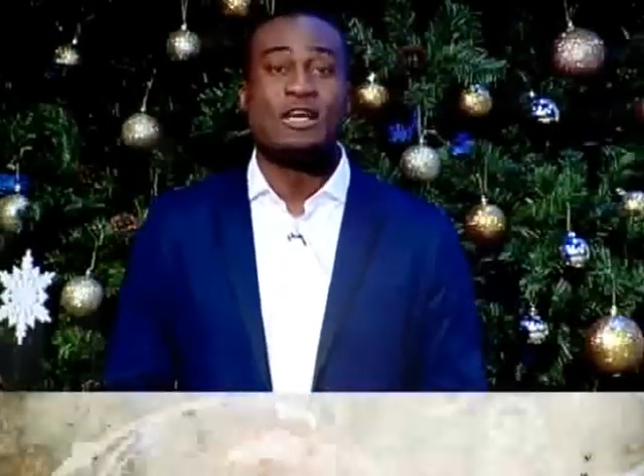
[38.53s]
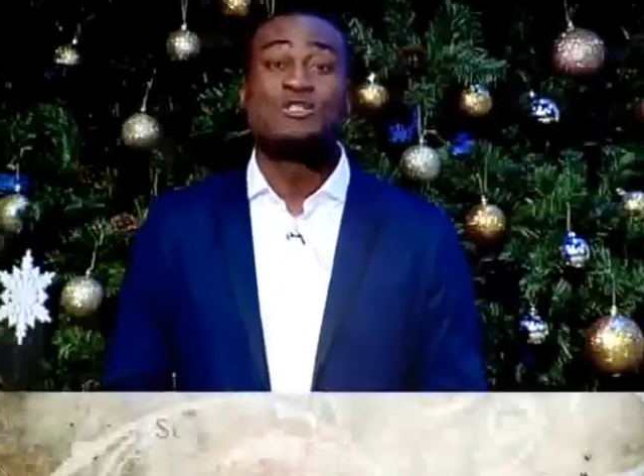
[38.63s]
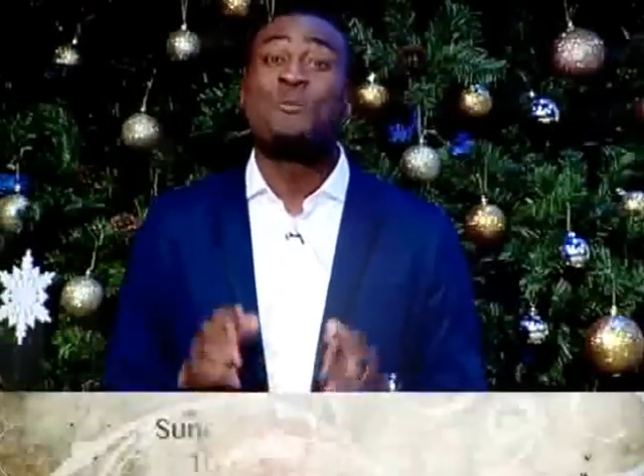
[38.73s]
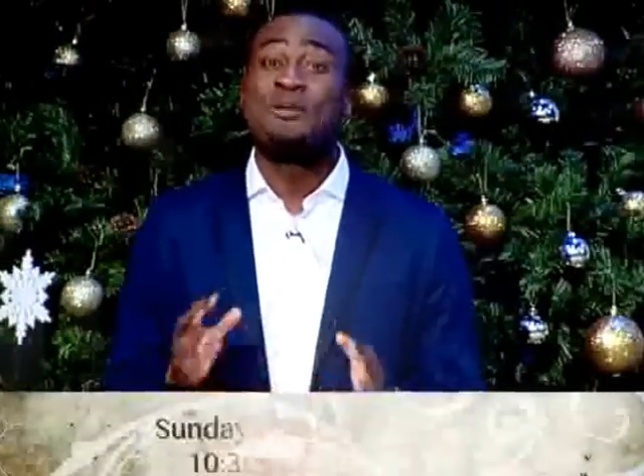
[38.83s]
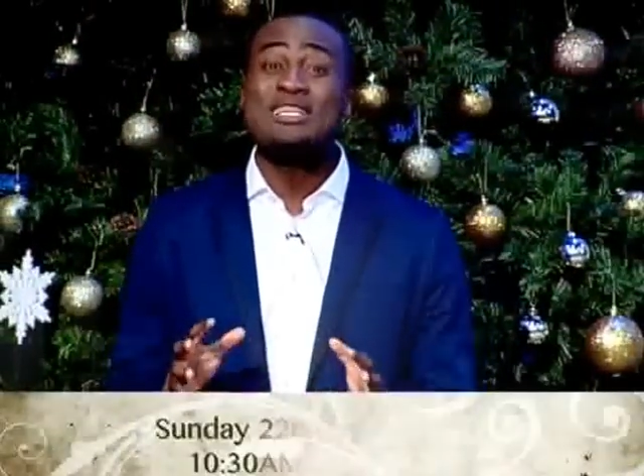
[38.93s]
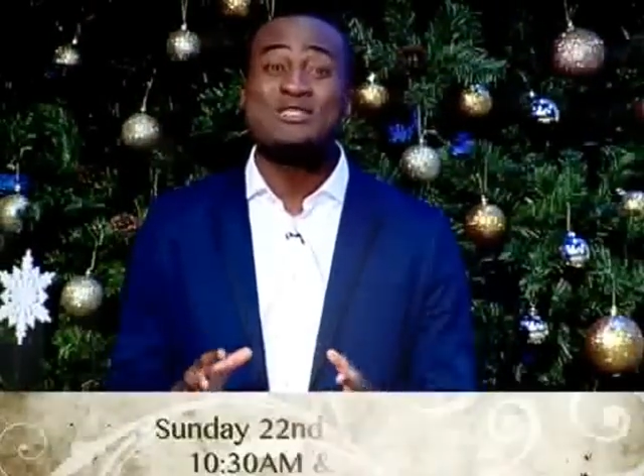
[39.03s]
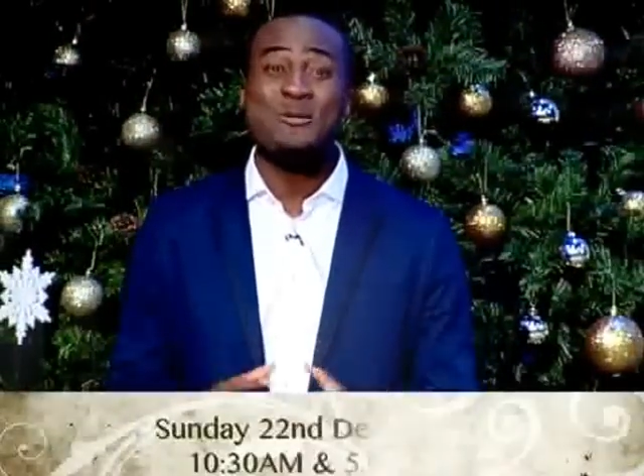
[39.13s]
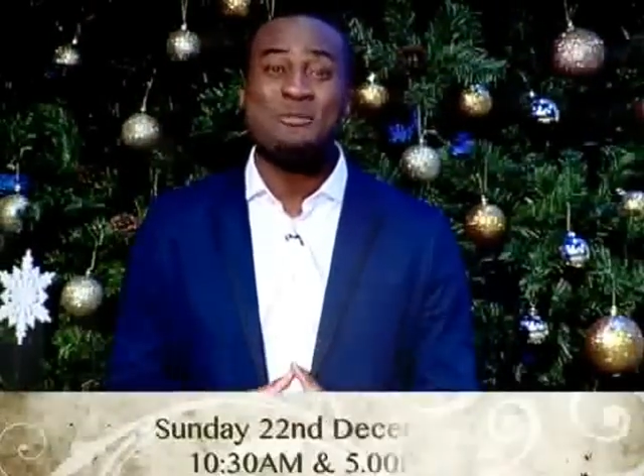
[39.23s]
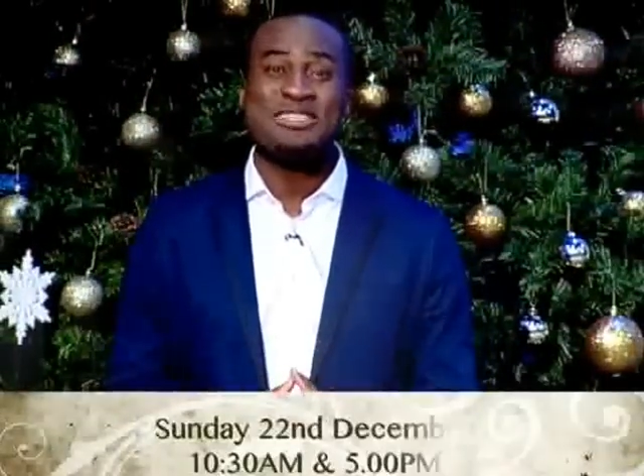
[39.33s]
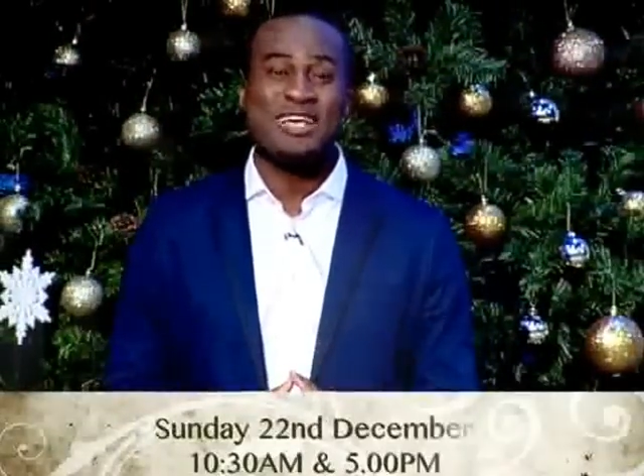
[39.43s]
So please
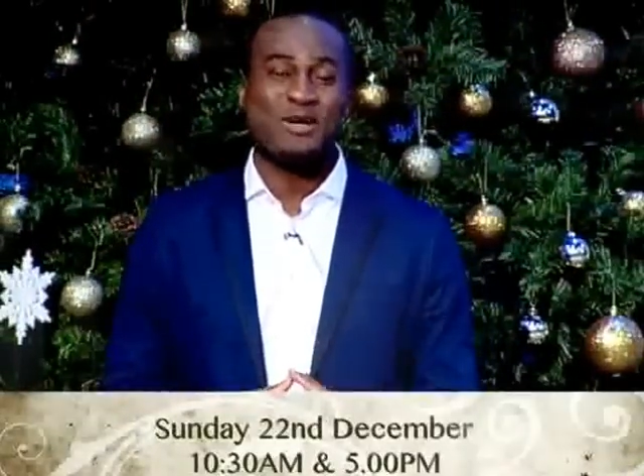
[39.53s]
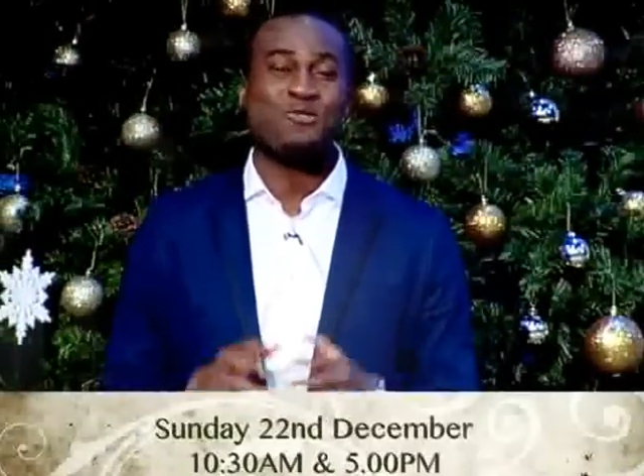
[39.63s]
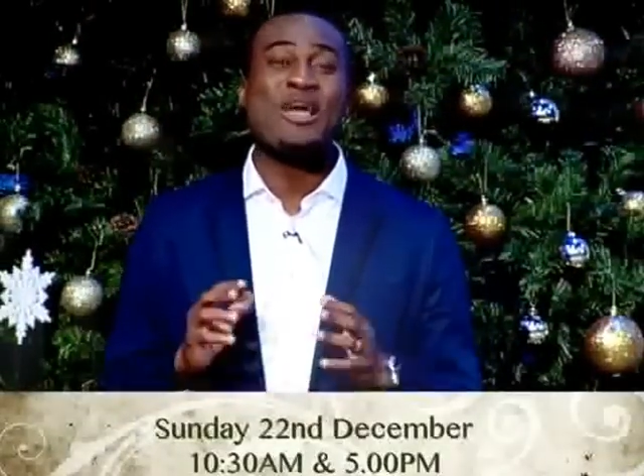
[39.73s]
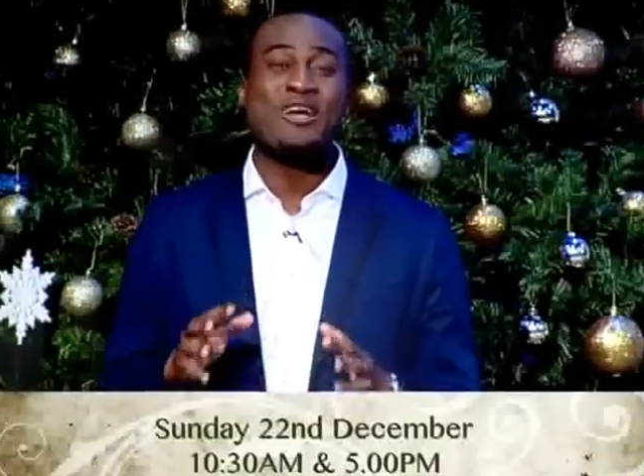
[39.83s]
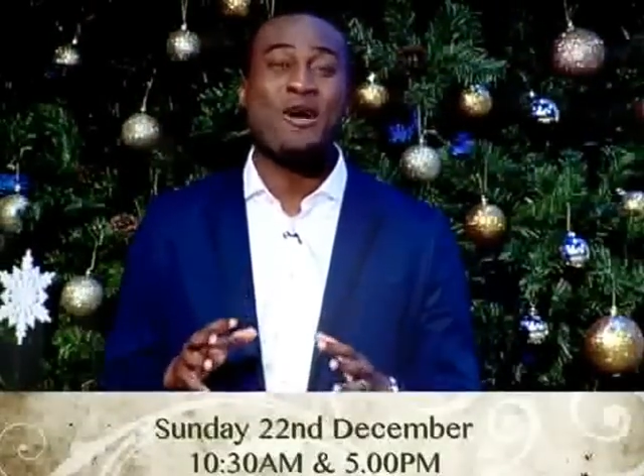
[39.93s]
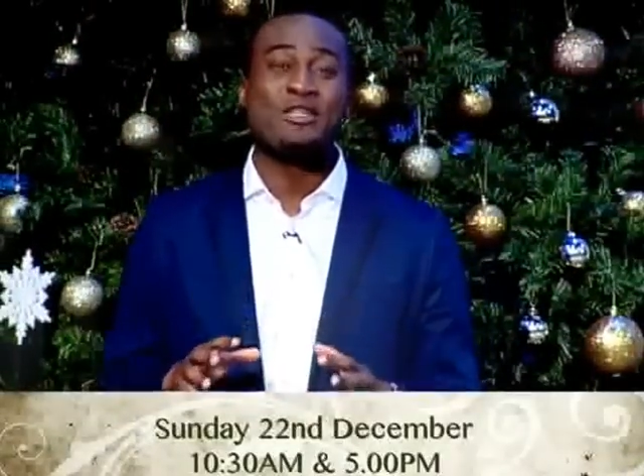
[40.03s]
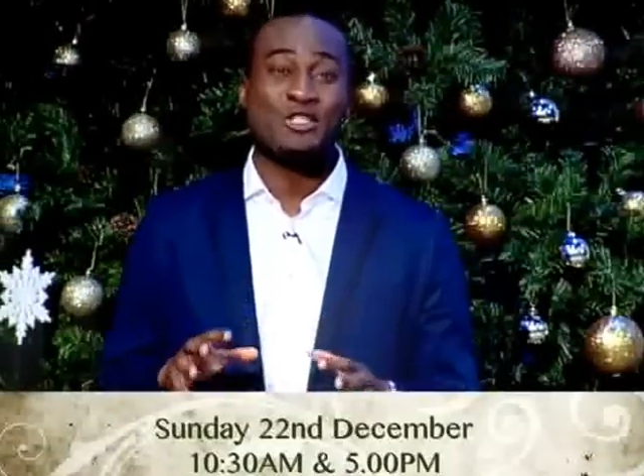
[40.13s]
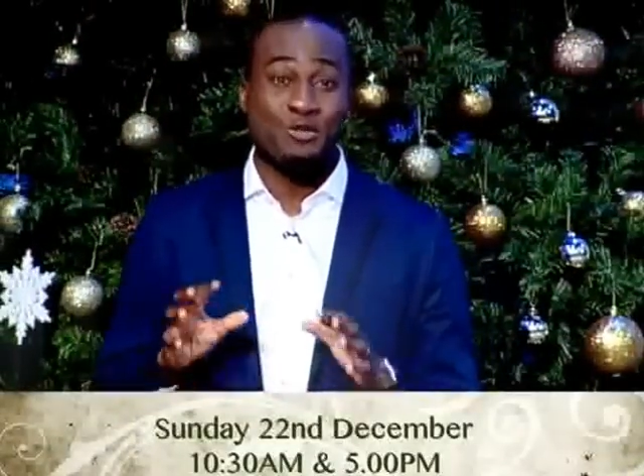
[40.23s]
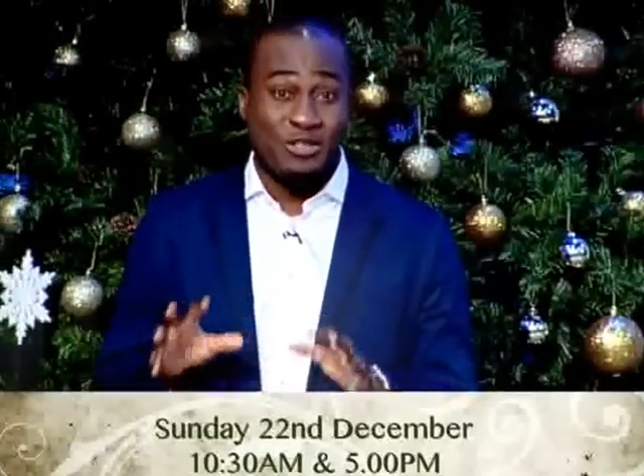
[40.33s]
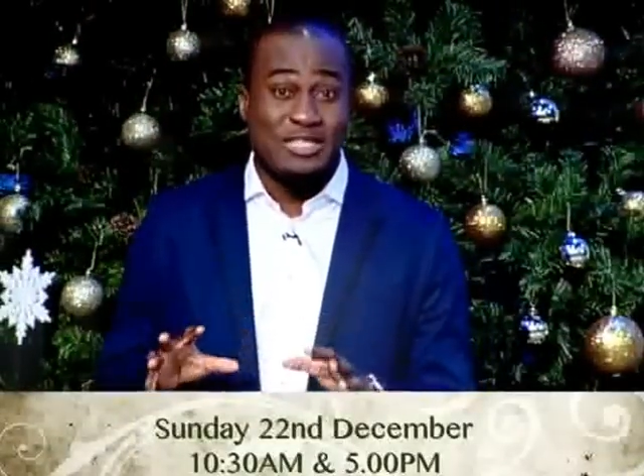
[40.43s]
don't miss out. We encourage you